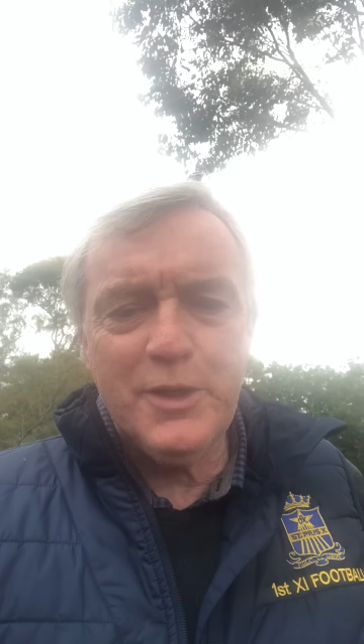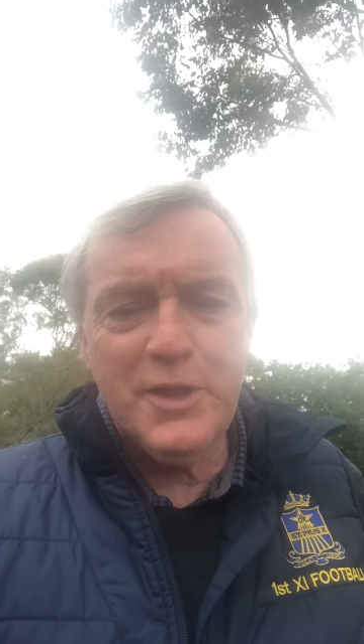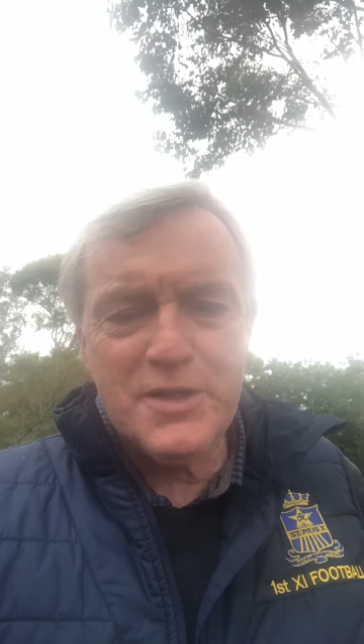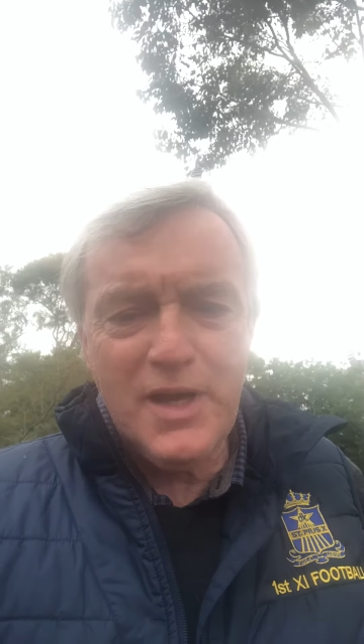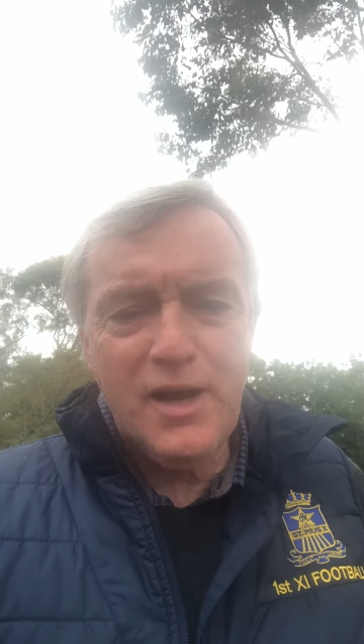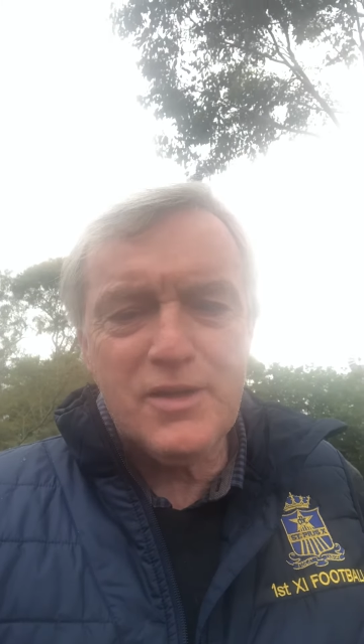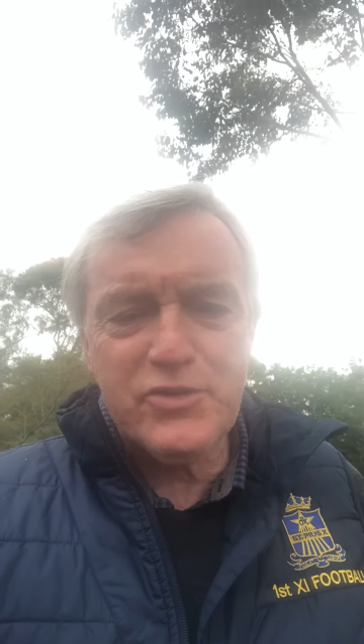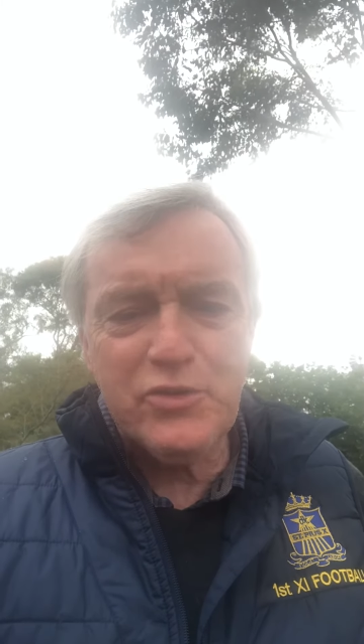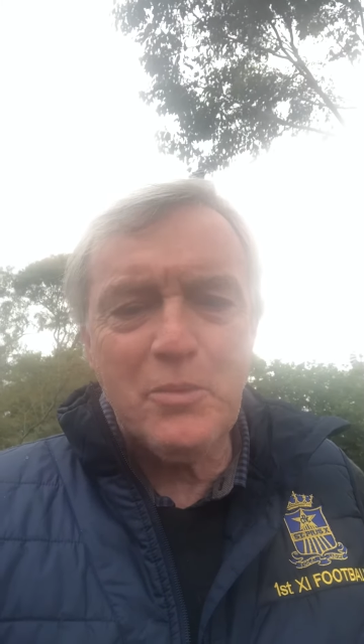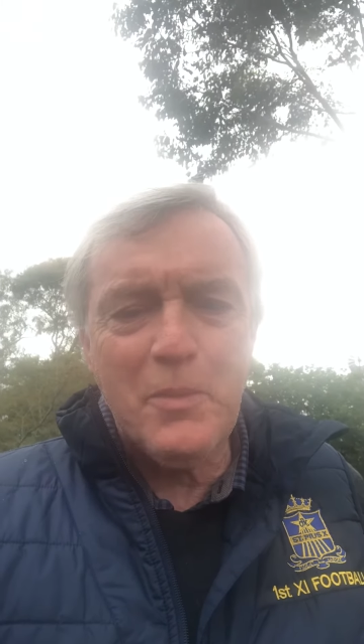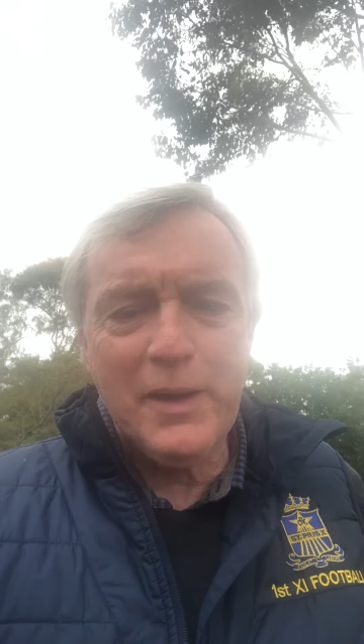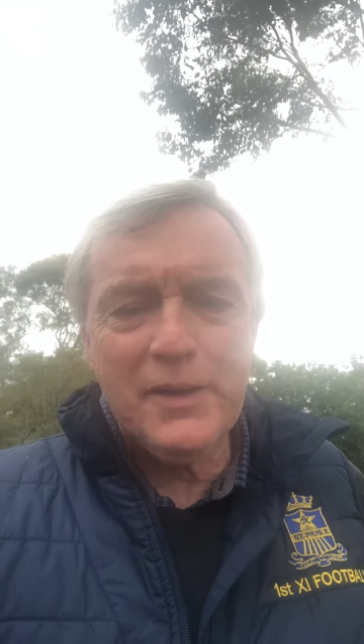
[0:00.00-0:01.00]
disaster
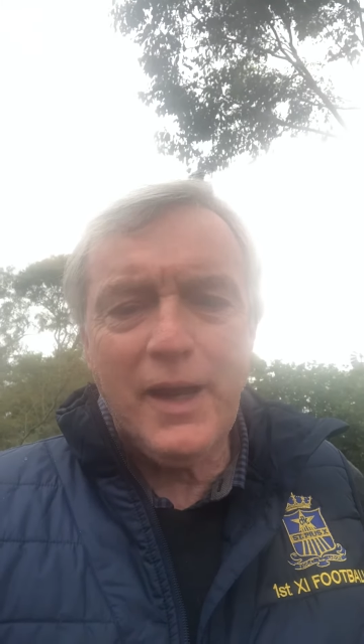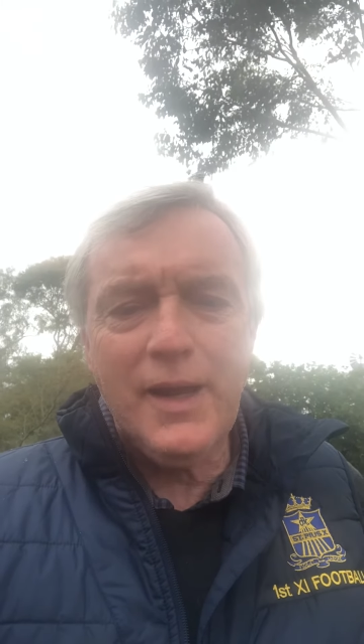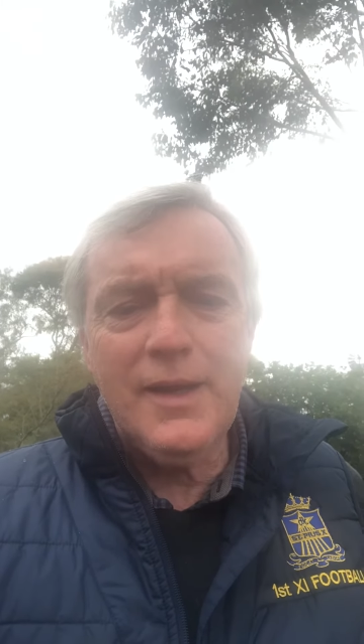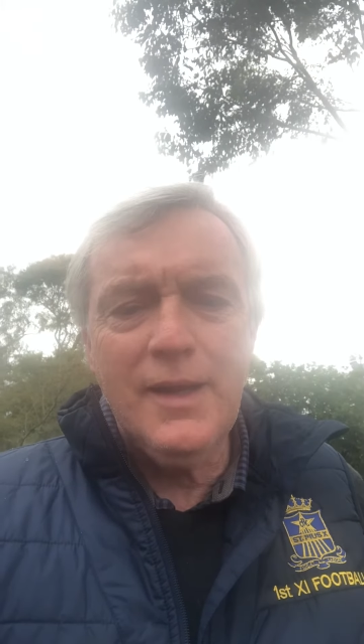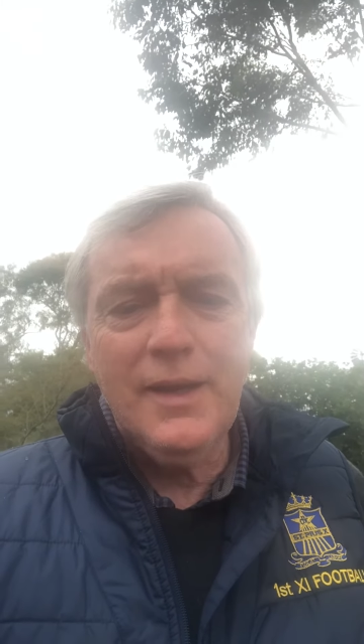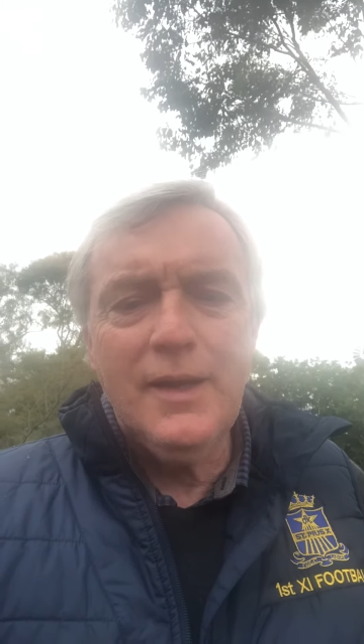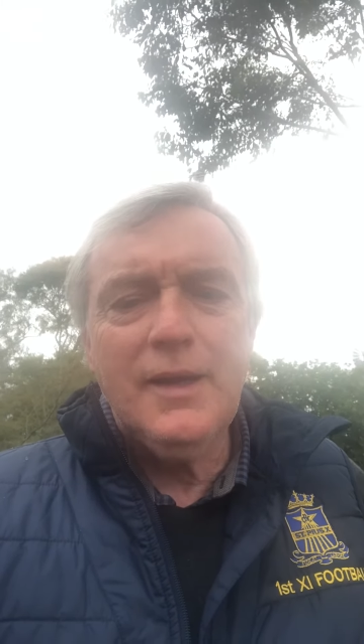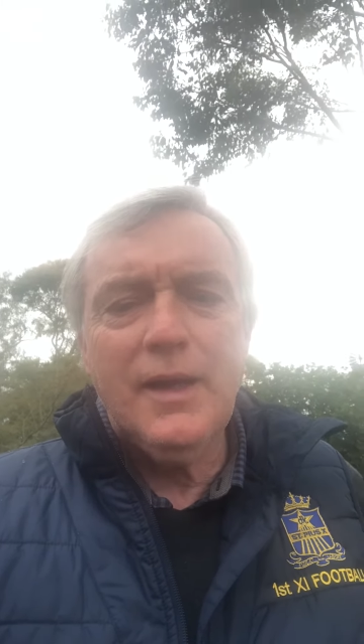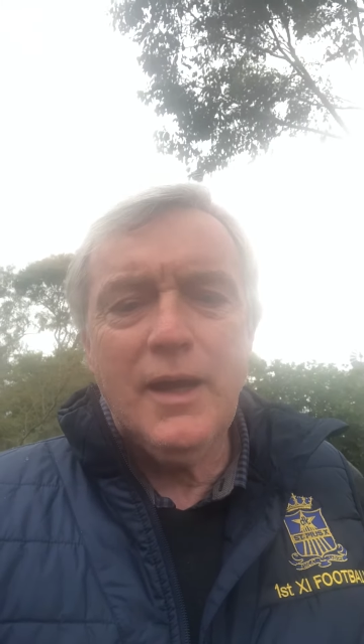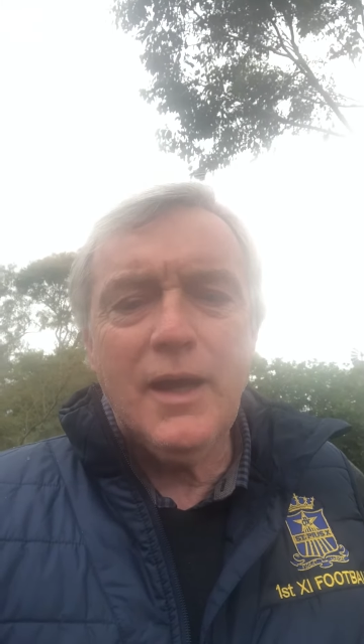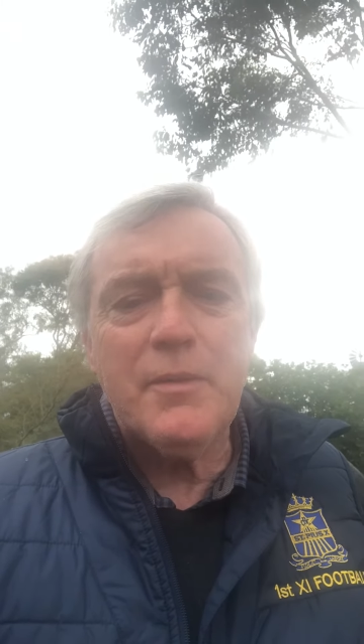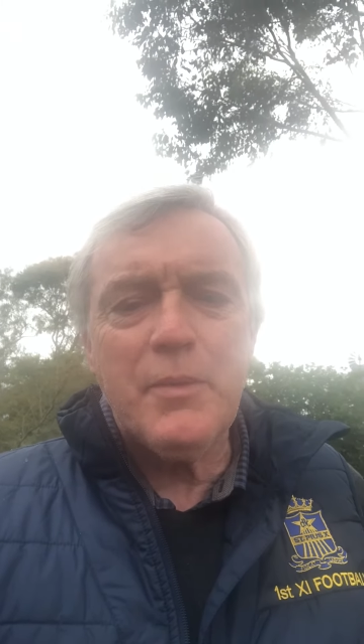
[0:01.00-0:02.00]
on Monday,
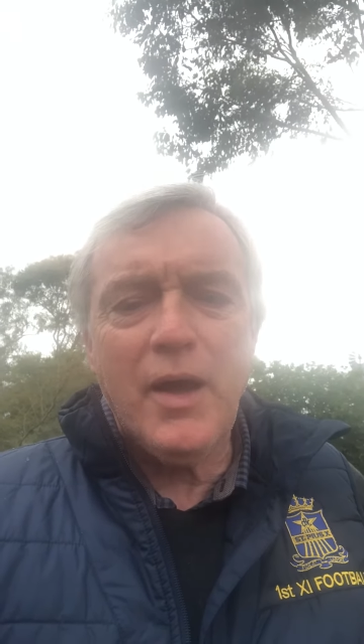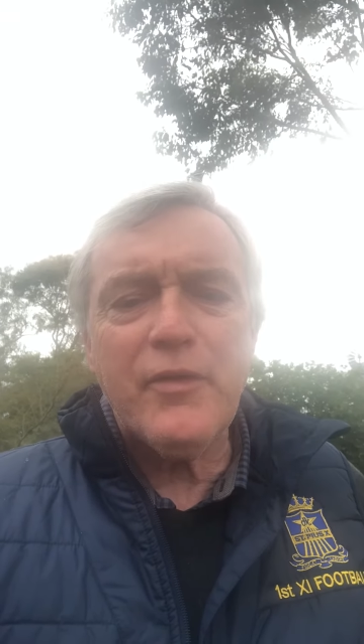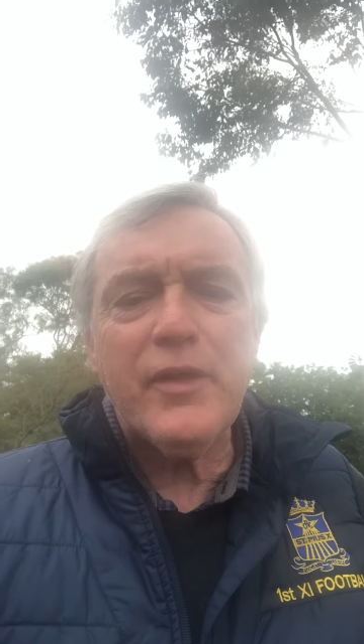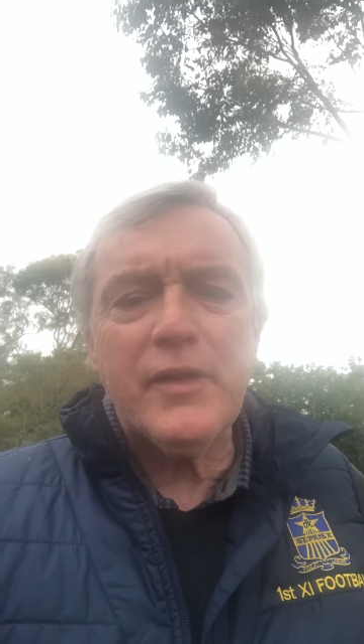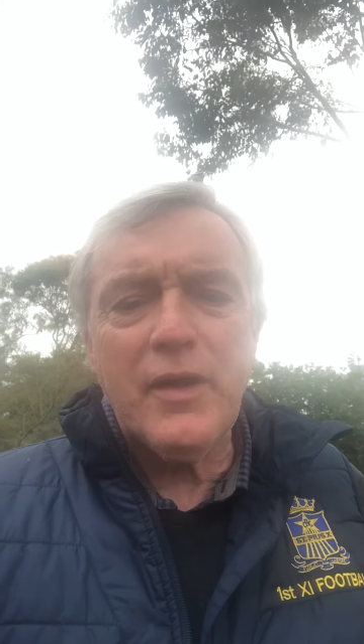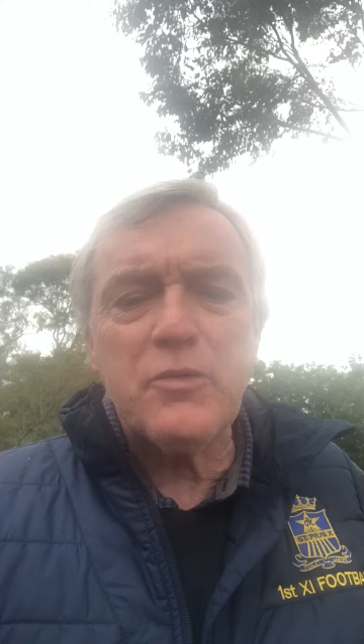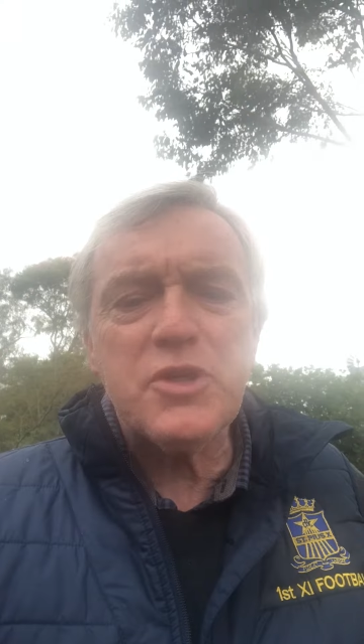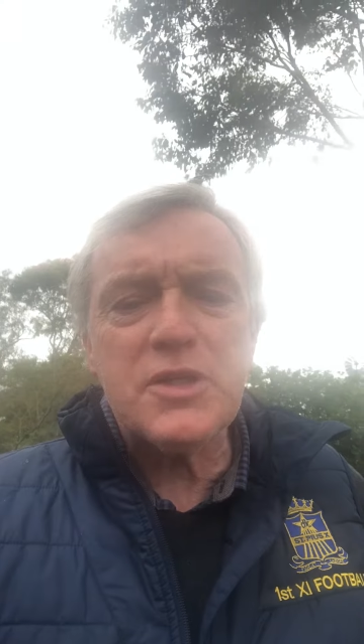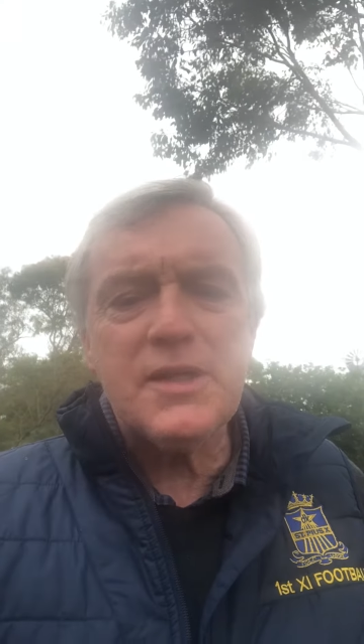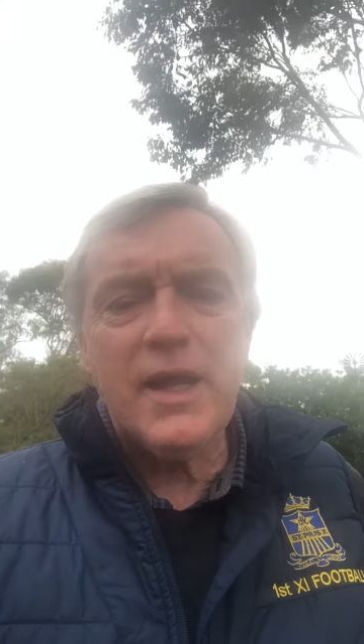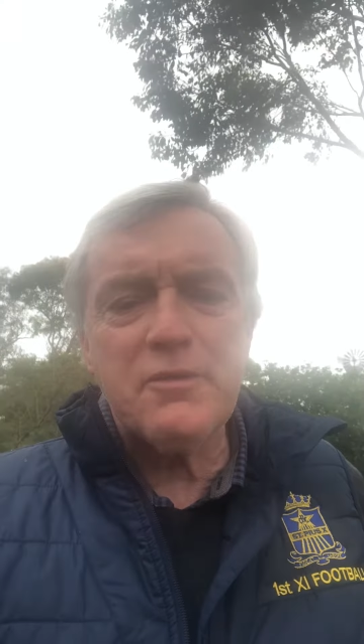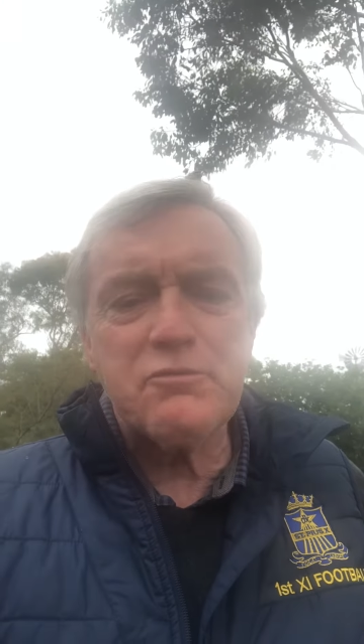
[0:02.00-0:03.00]
uh, but I think they'll just
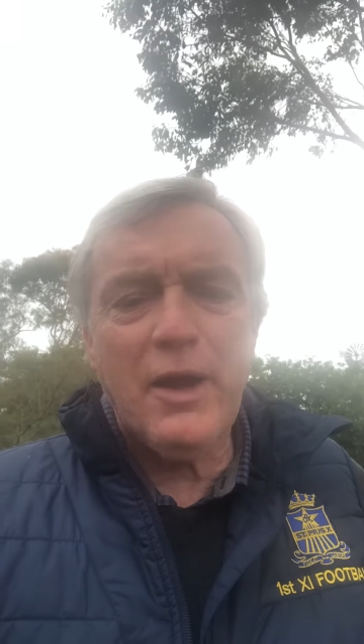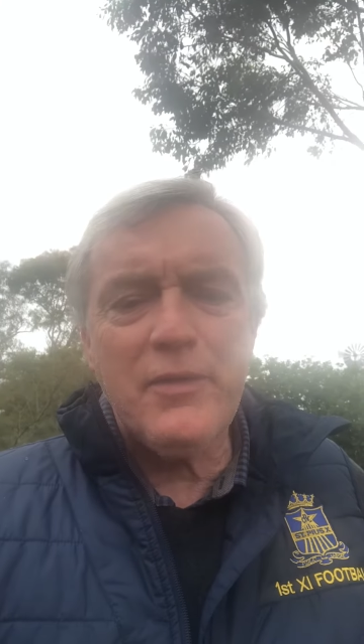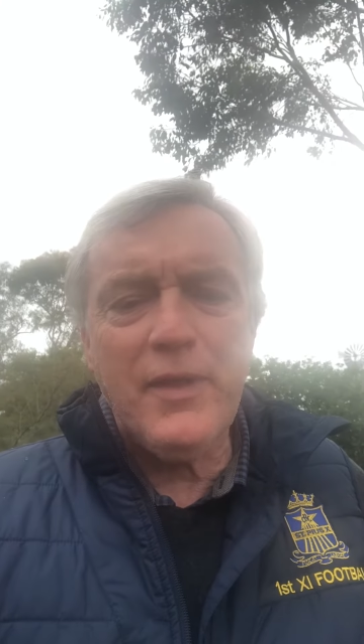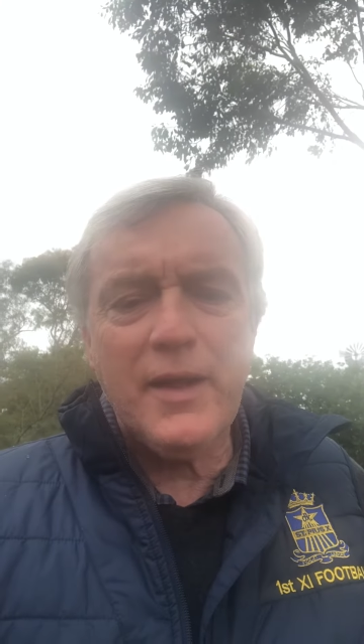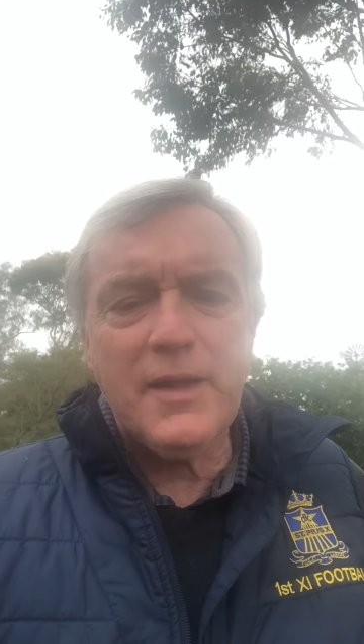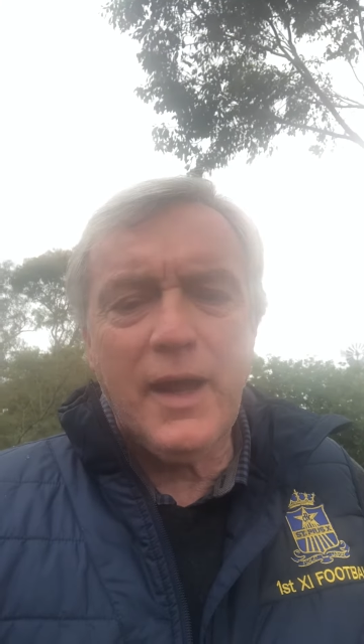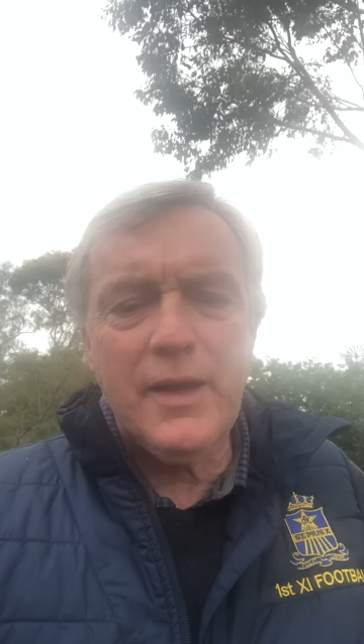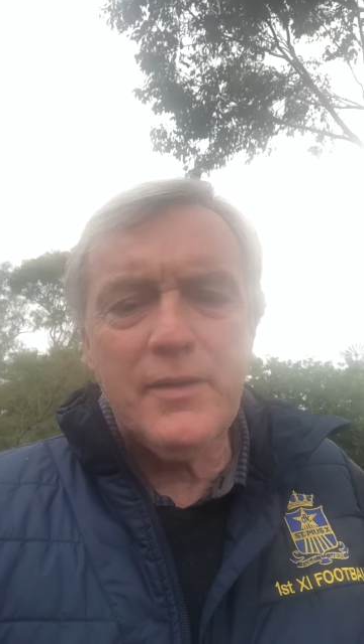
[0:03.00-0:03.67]
let it run that day.